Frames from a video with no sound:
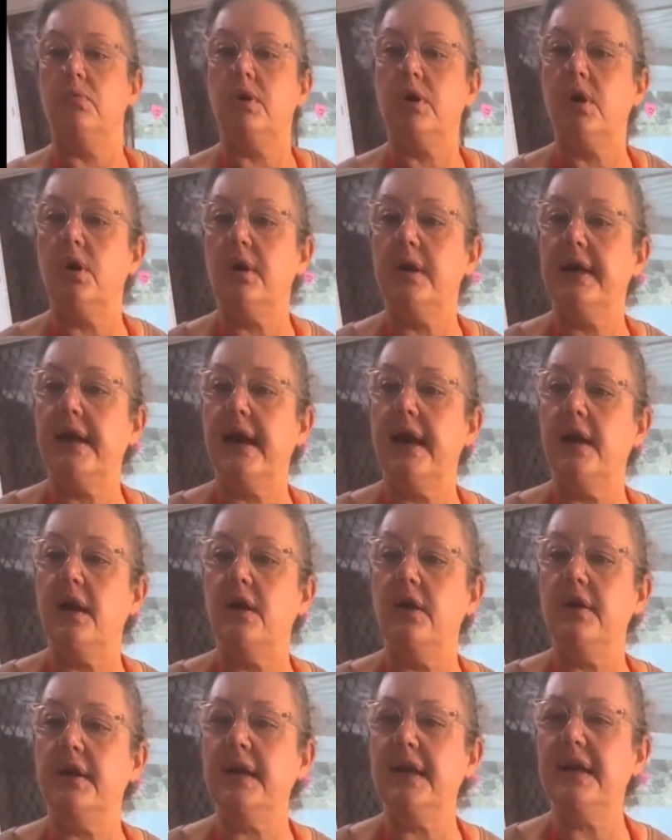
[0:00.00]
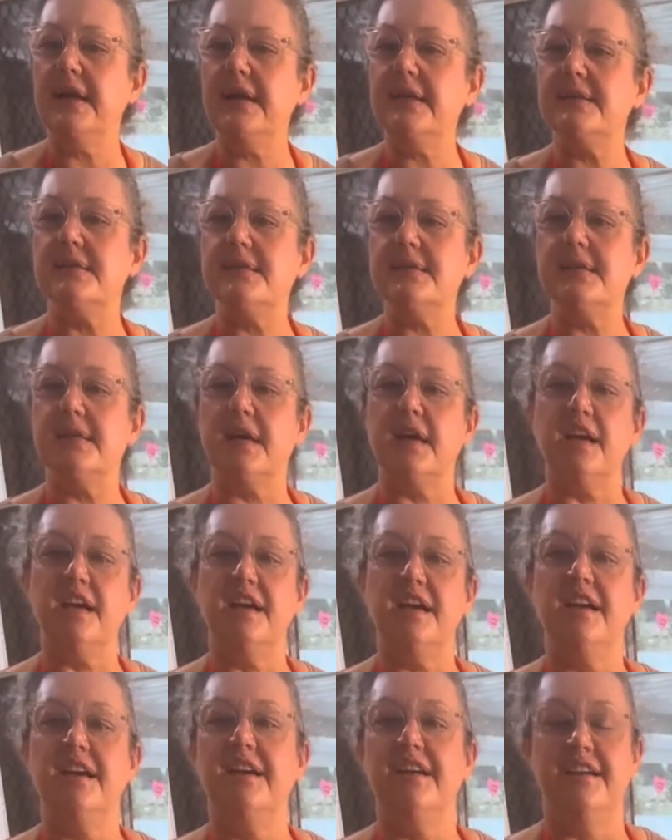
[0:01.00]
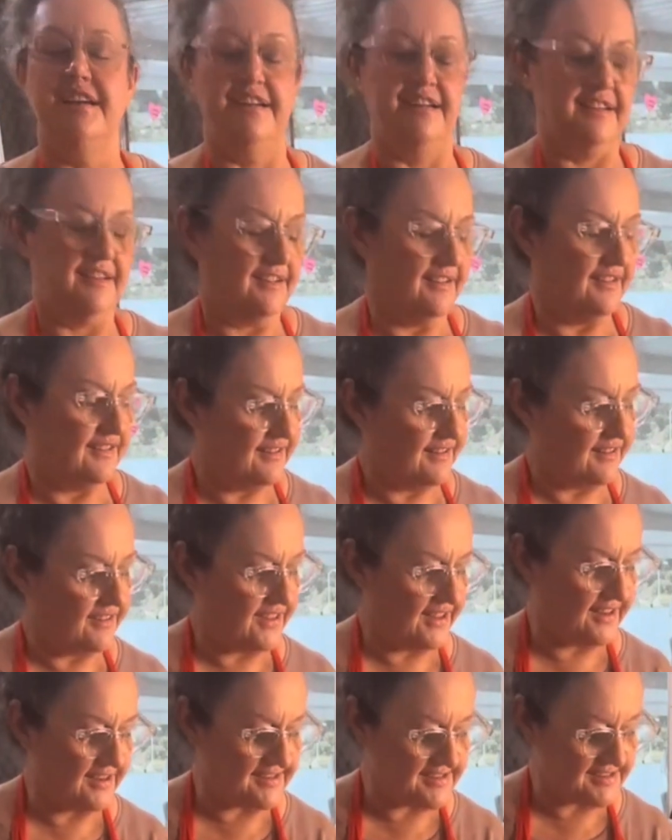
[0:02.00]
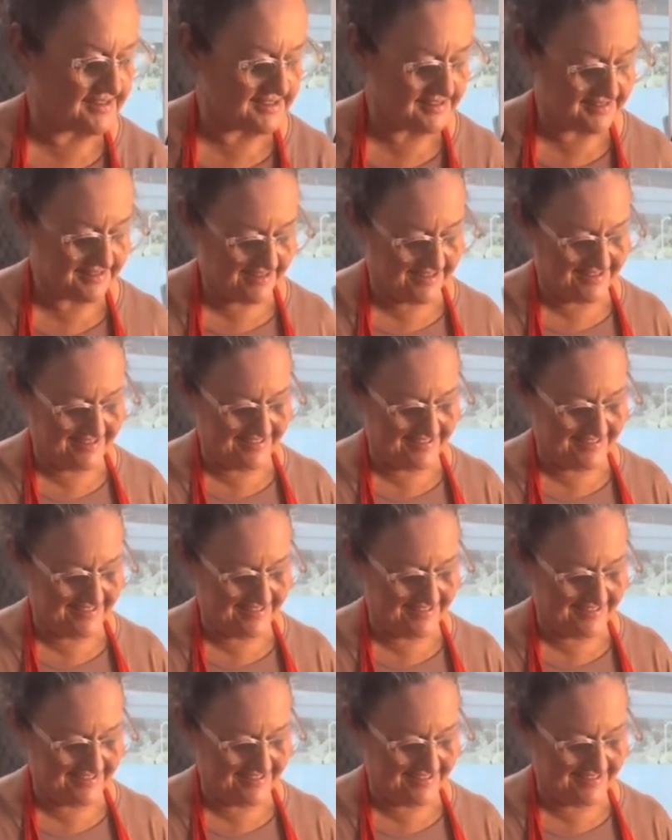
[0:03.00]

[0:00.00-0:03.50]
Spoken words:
Ricotta cannelloni? It is, isn't it? I think it is.